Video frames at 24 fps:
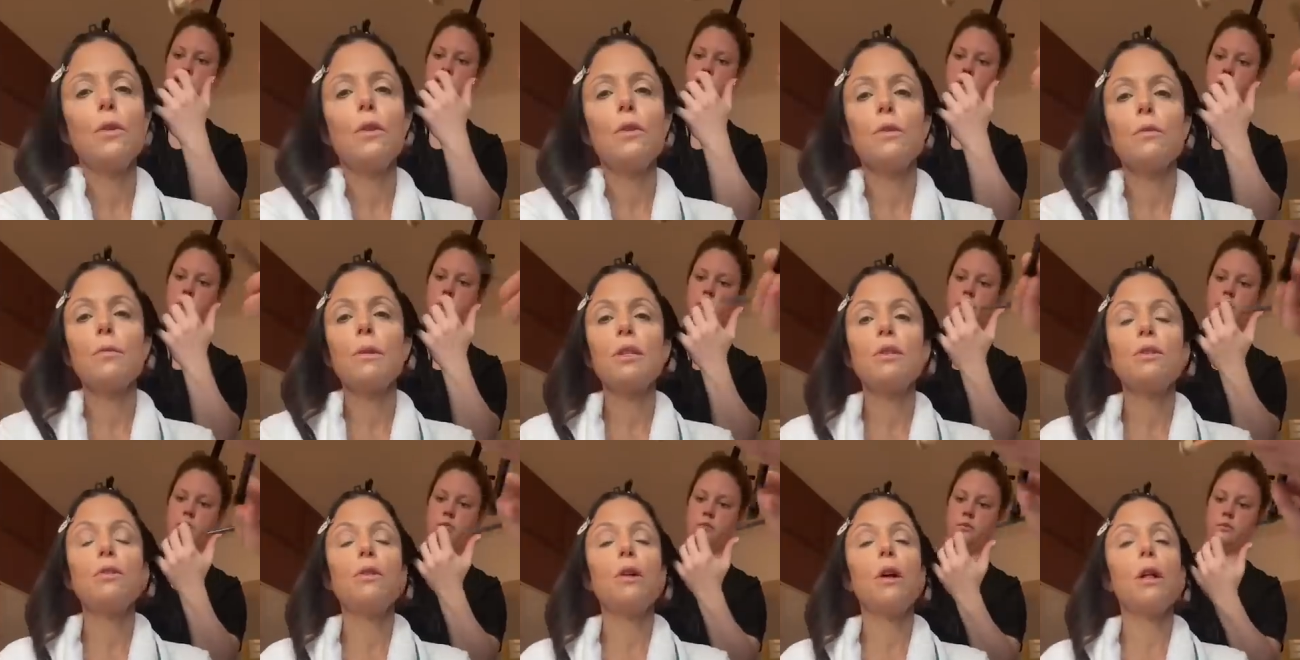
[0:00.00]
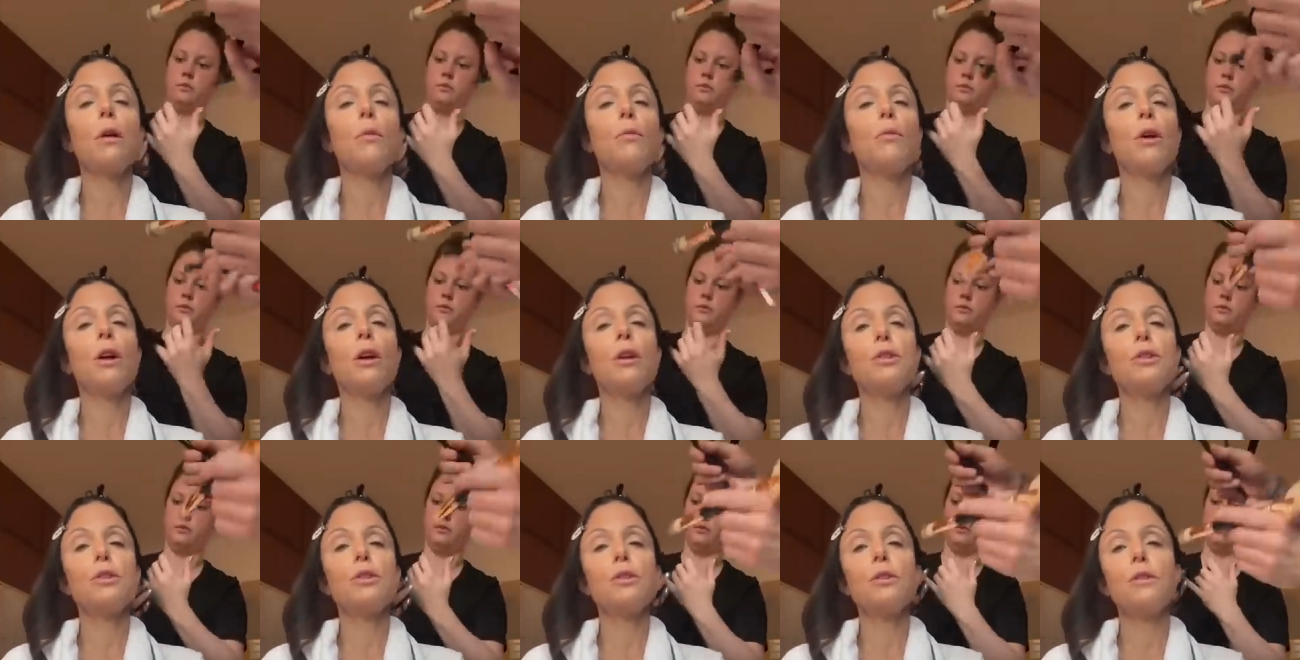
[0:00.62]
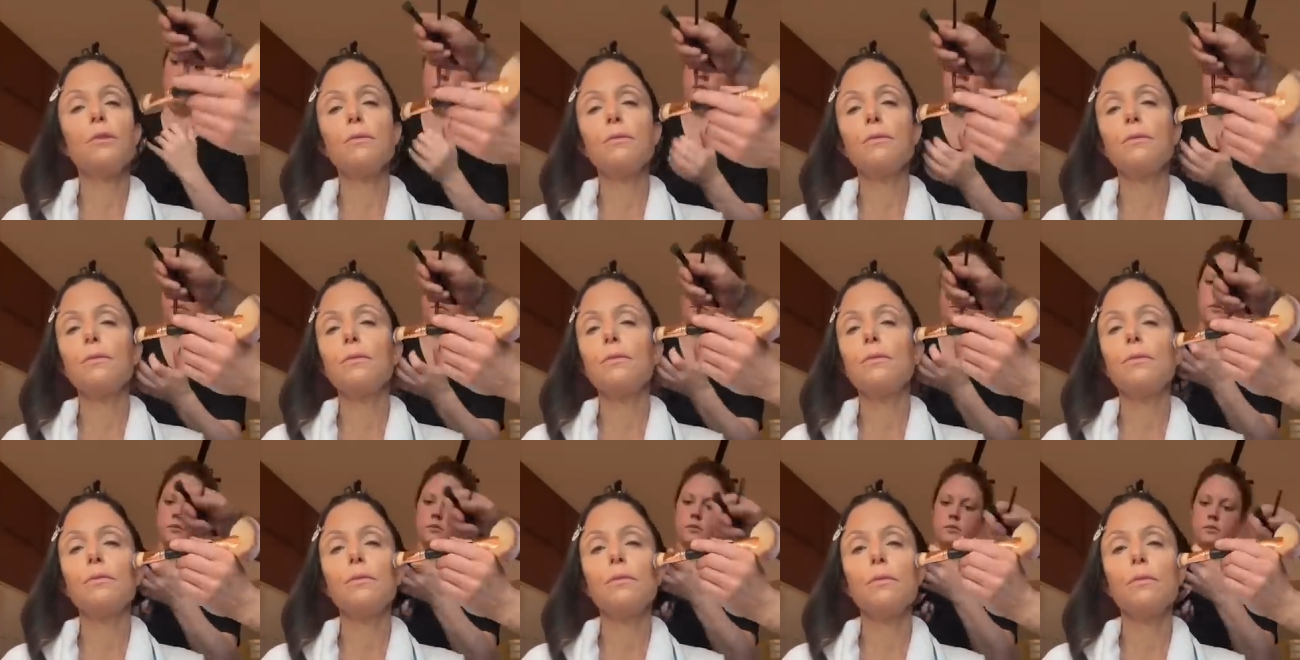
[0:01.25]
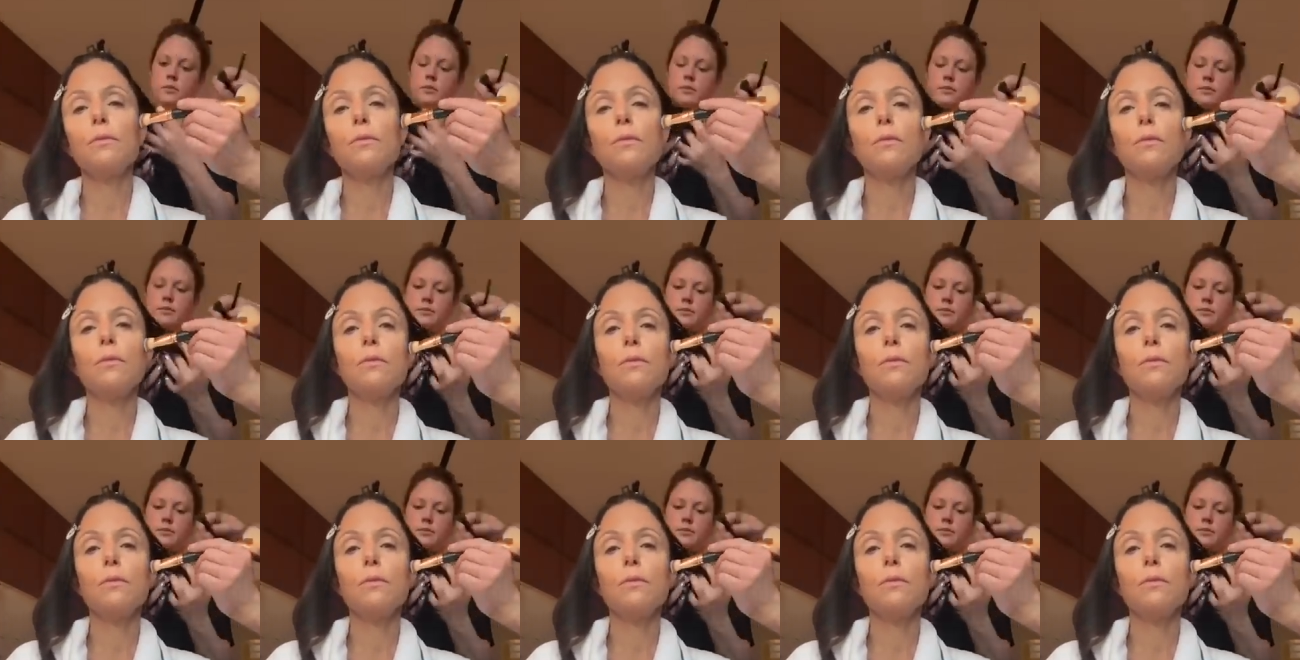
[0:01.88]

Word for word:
Speaker 1: I'm using my $2 brush. Yep